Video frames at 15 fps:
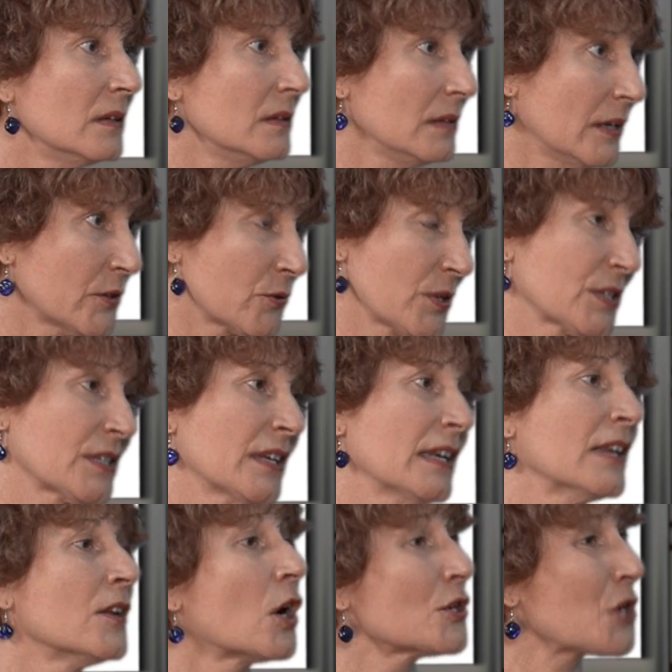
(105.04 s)
interested
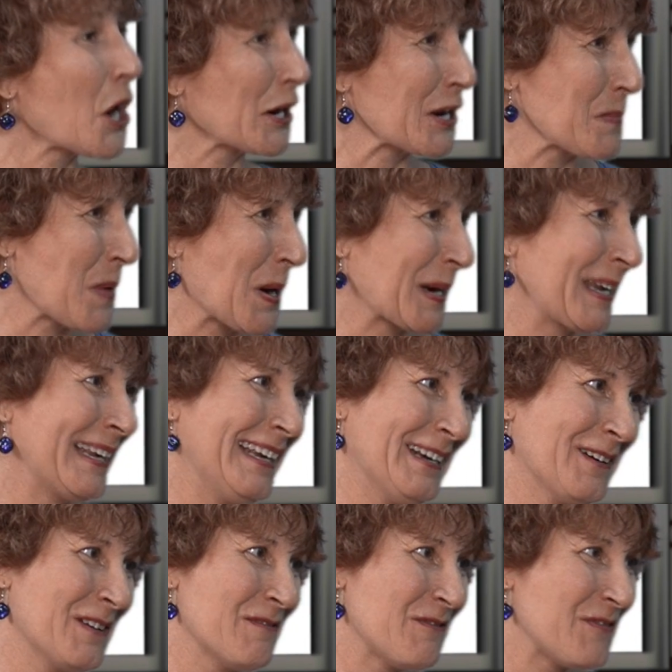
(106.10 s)
in our target market
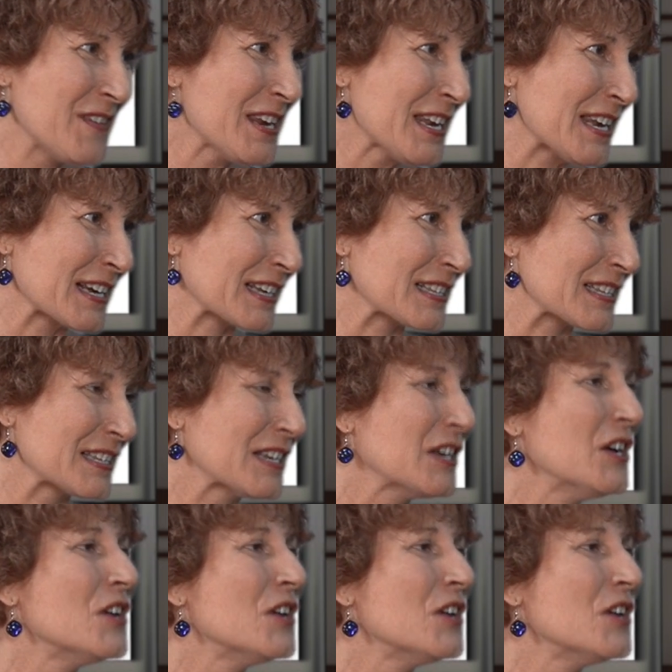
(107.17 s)
here in Phoenix